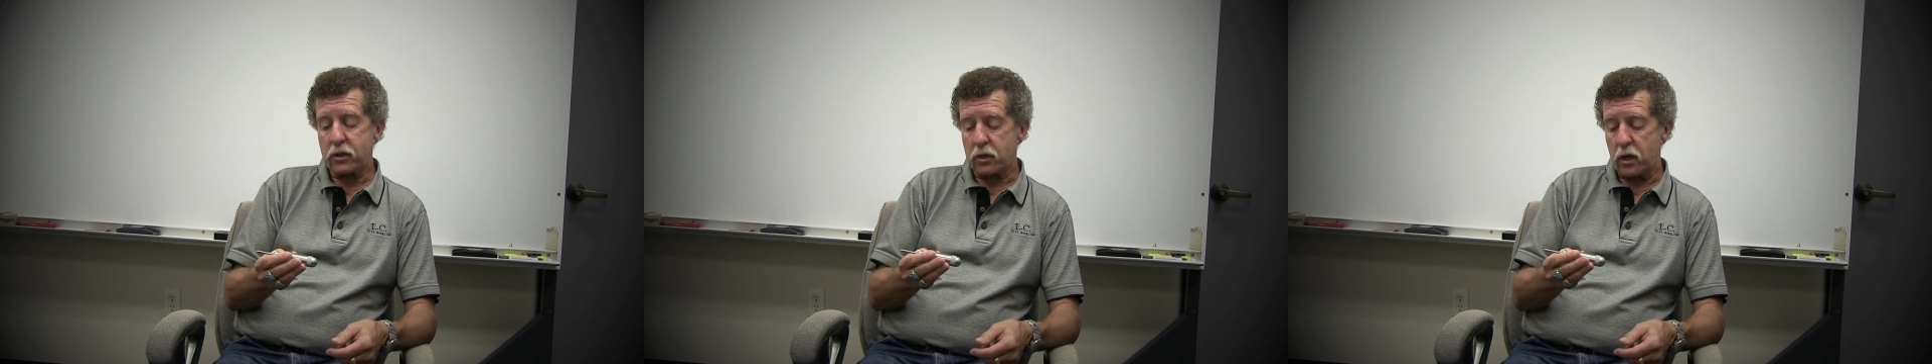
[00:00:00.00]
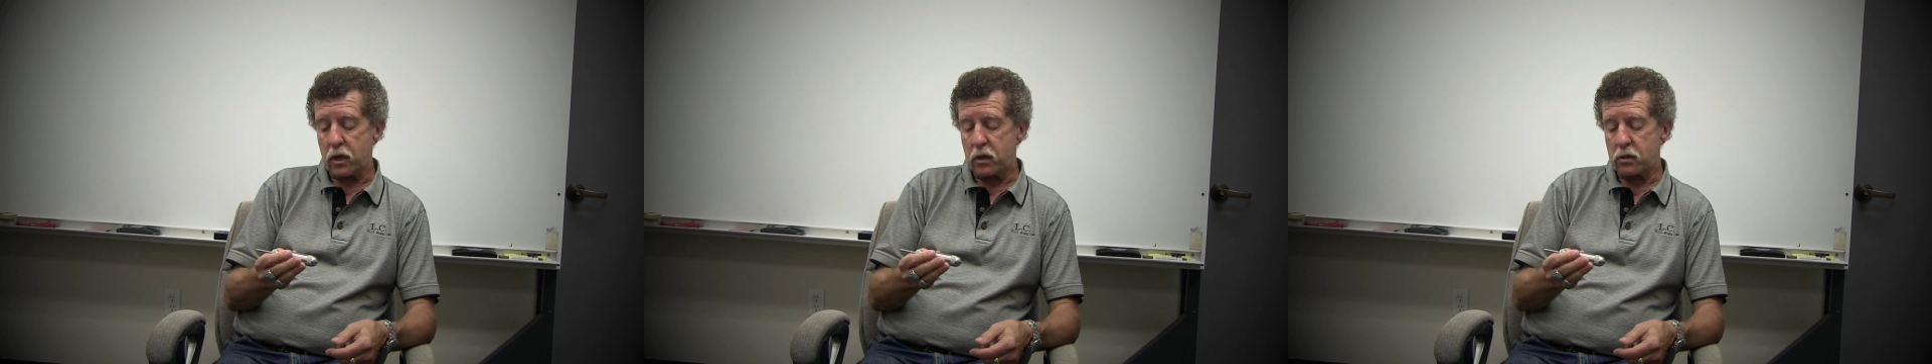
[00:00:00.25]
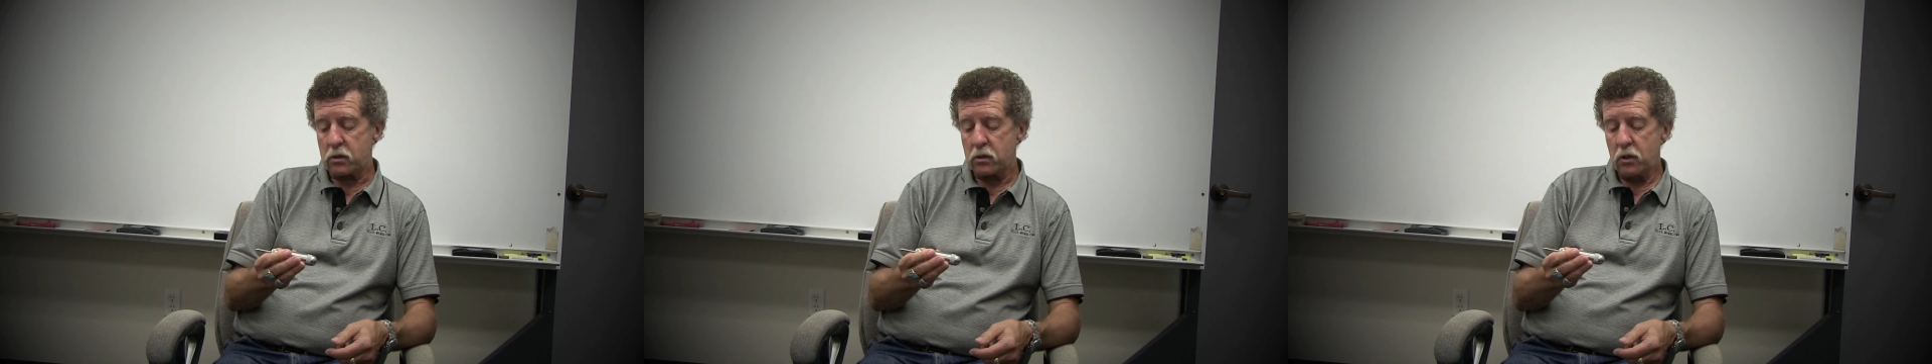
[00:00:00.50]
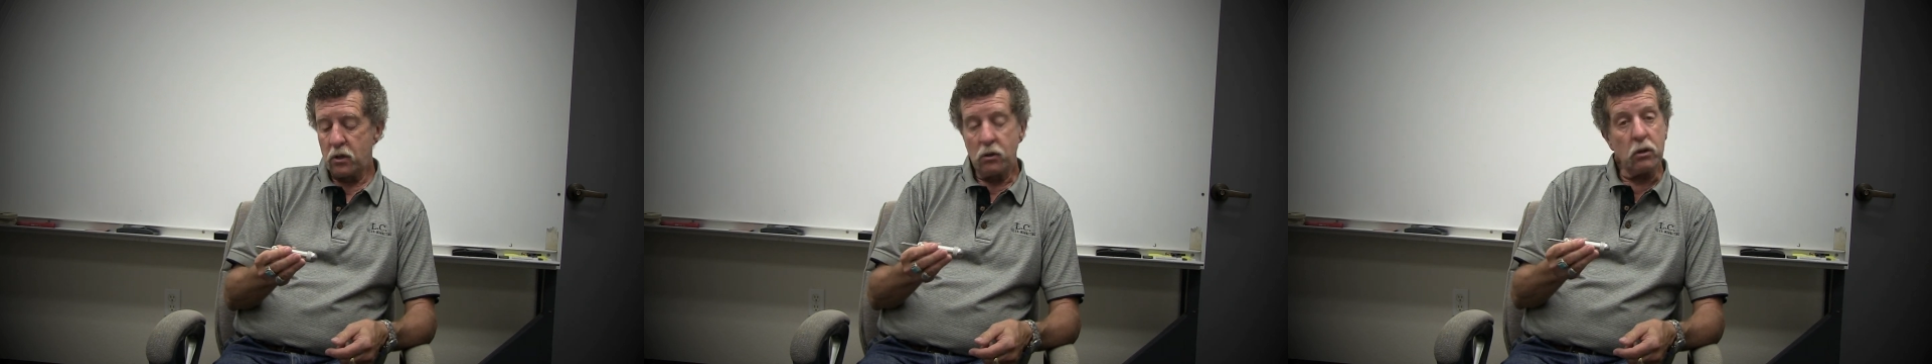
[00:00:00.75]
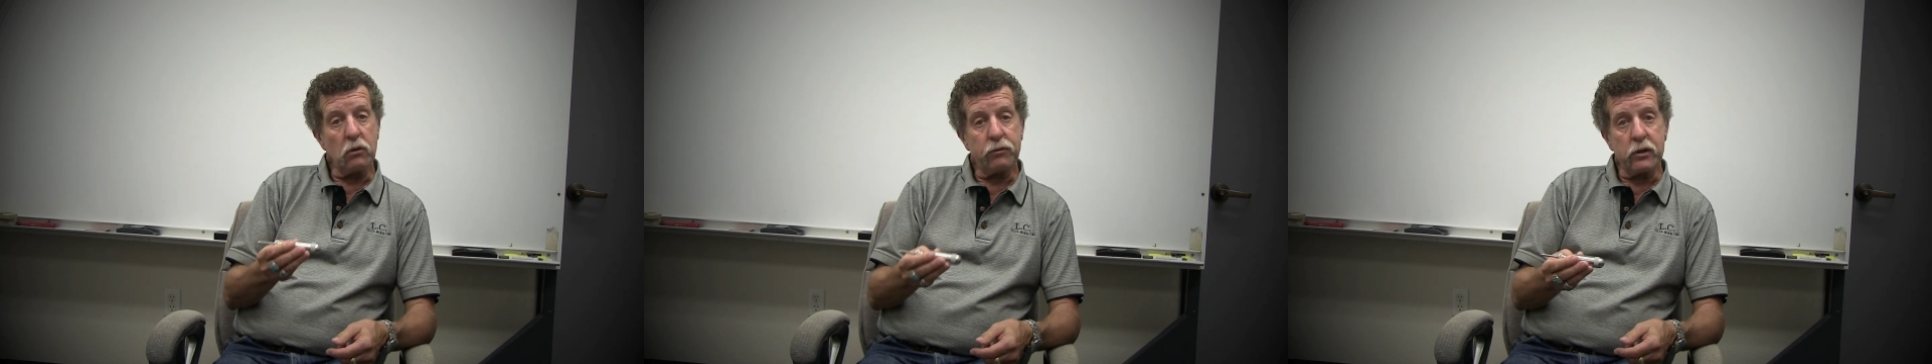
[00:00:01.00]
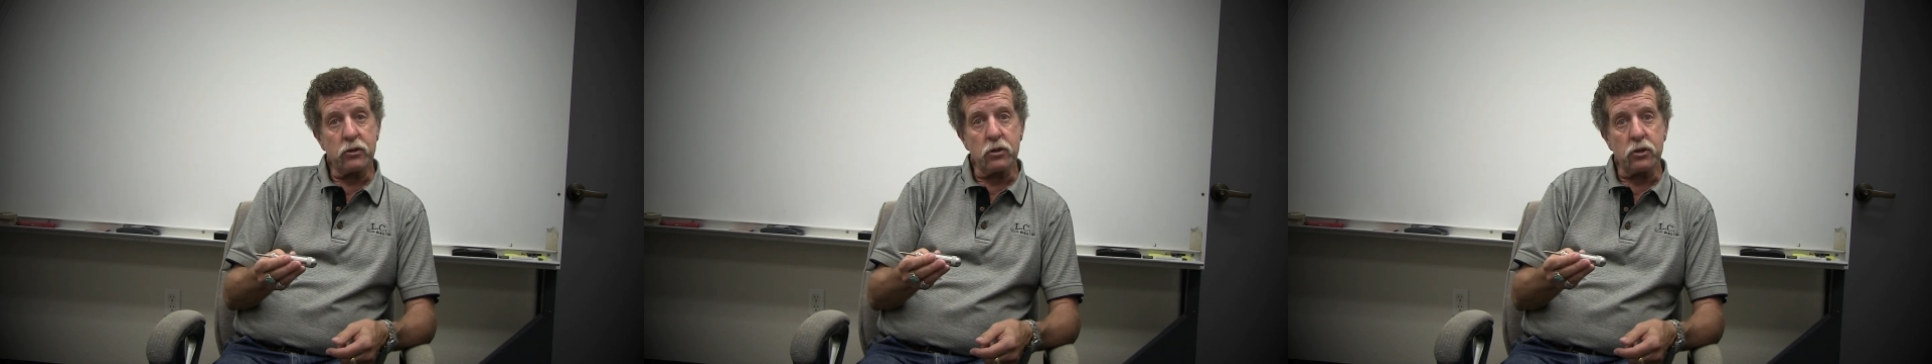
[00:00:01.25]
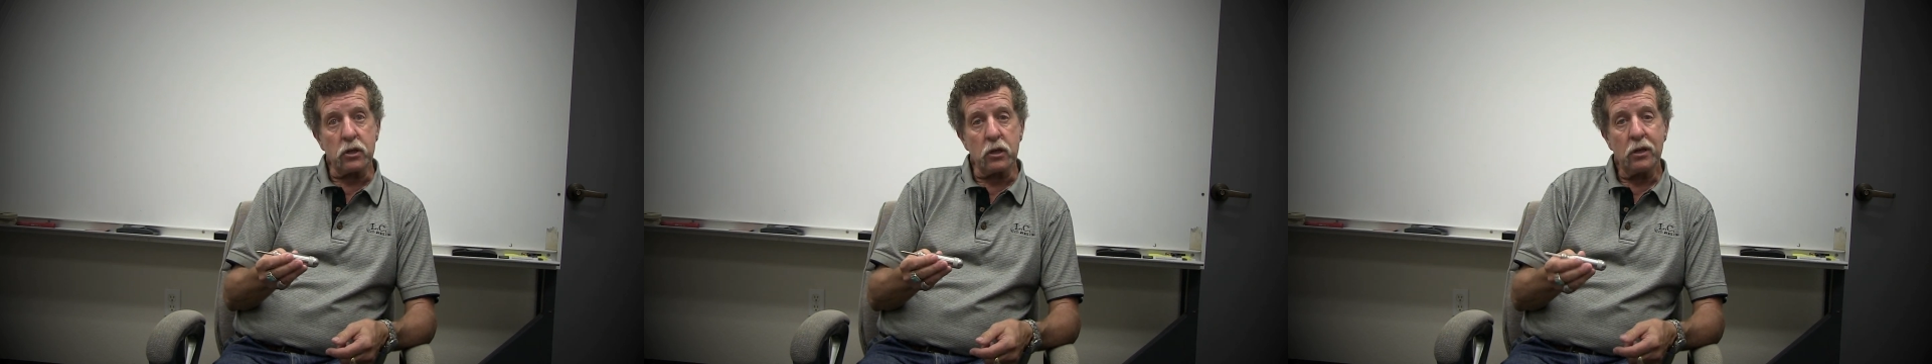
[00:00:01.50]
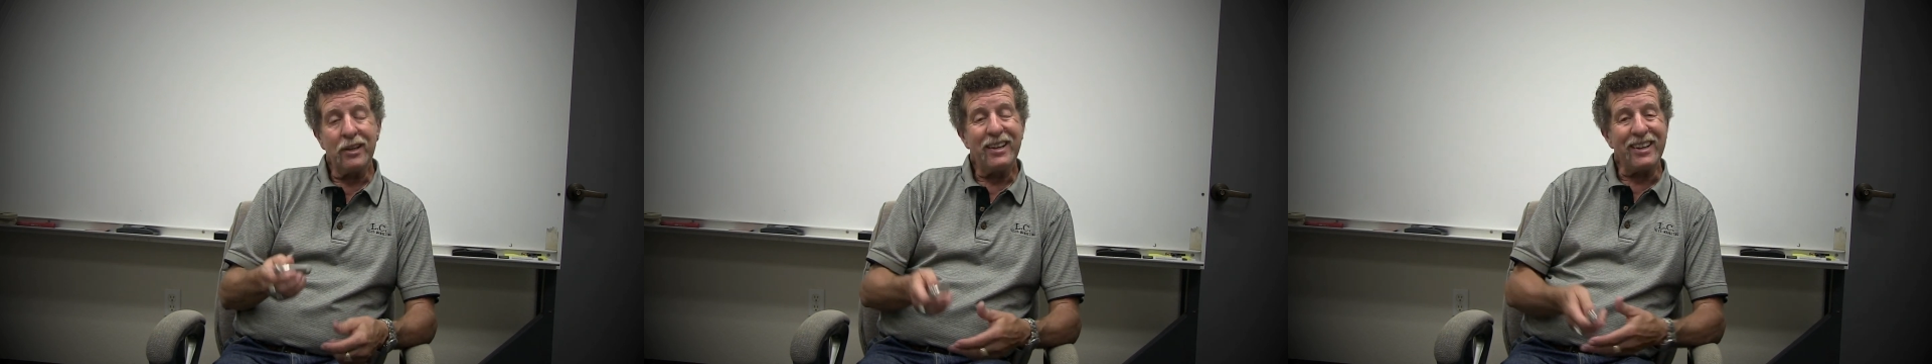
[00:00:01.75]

size, the efficiency.